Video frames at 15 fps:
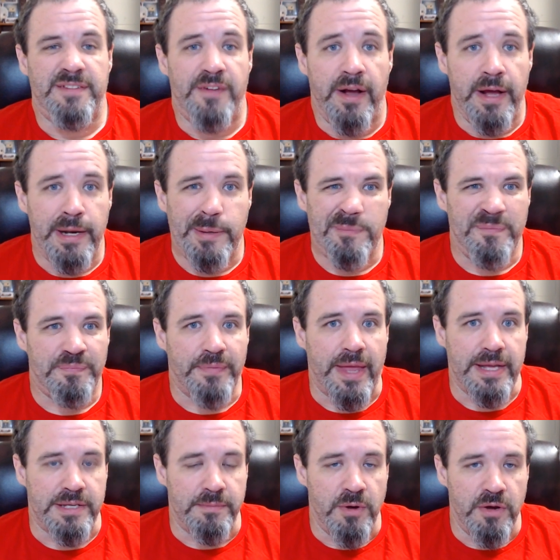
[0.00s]
fine.
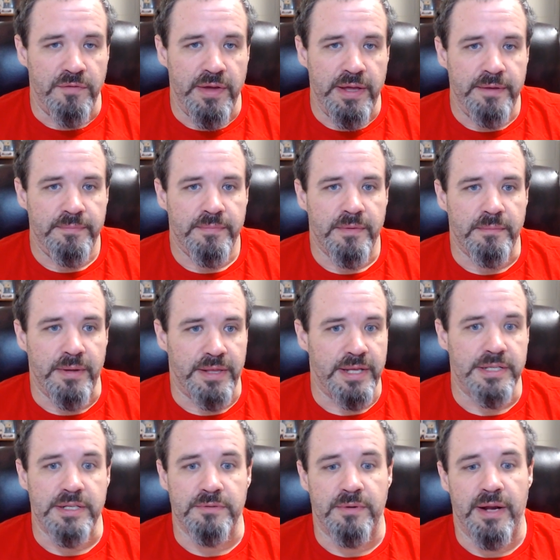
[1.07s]
It's a movie, but
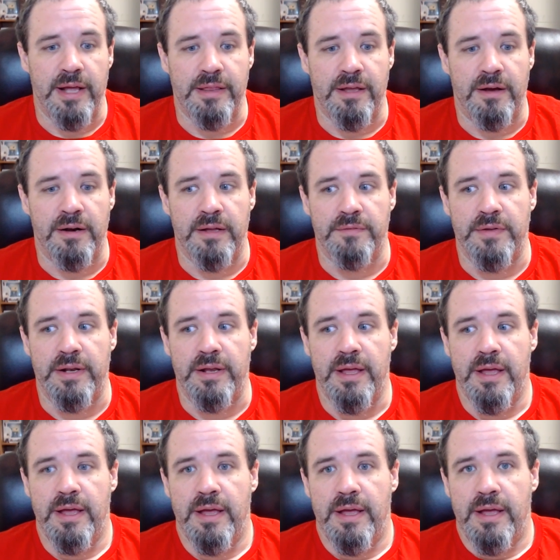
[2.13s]
this is what I thought of it.
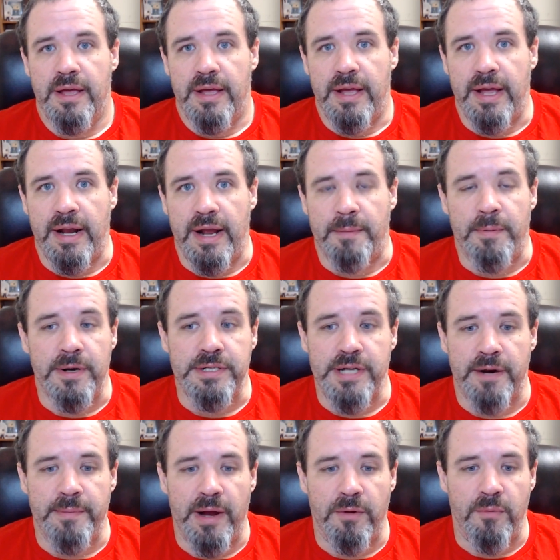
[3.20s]
And I appreciate
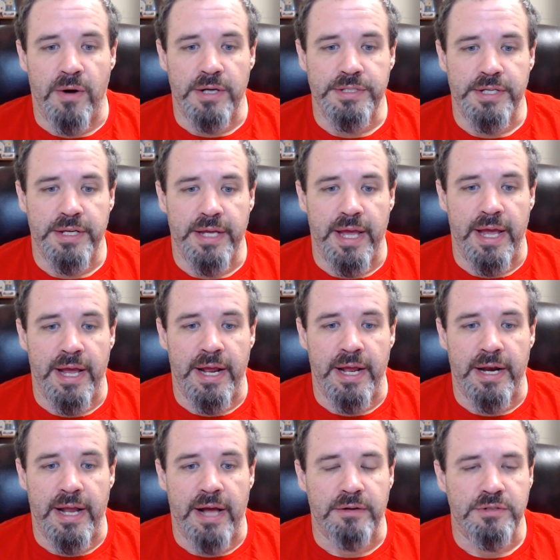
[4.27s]
everybody watching,
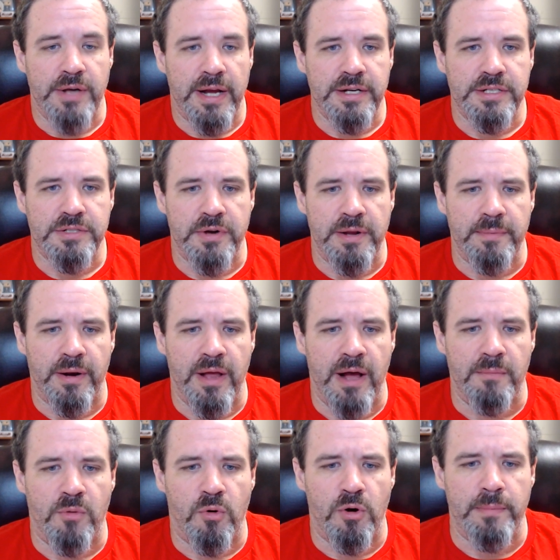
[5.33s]
and I'll try to stream a
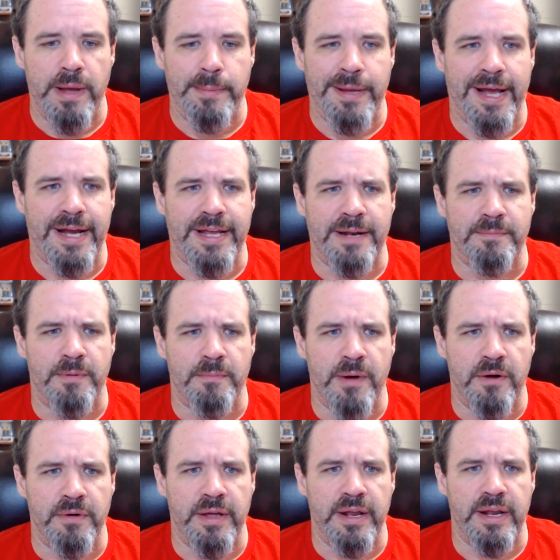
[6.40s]
lot more. Maybe I can
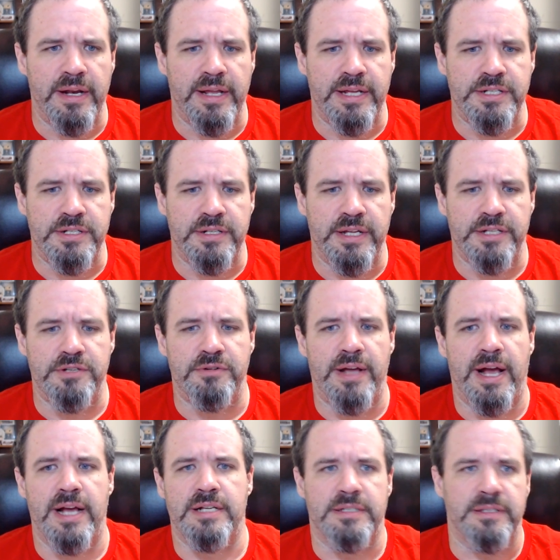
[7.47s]
promote it and let you
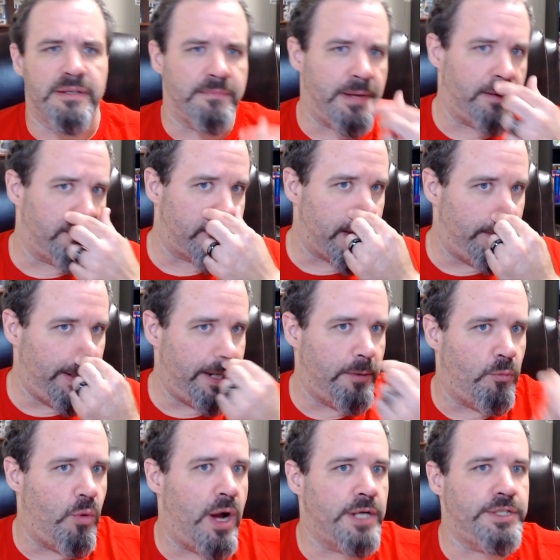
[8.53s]
guys be able to come in
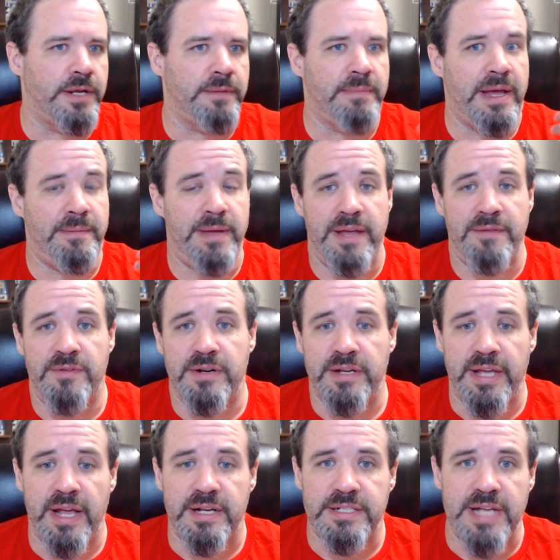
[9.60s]
and watch it. Maybe even
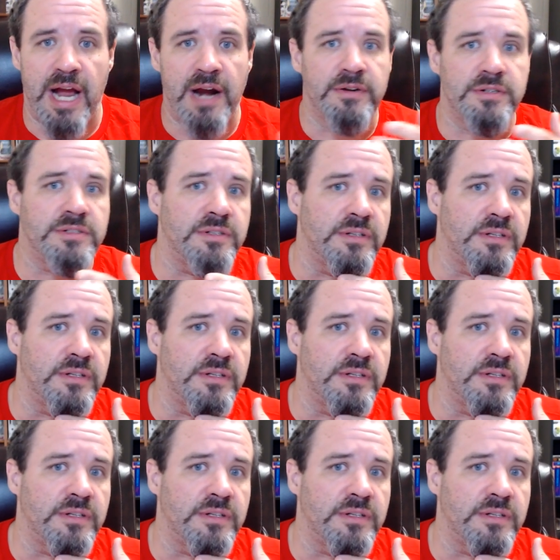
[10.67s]
get Cyrus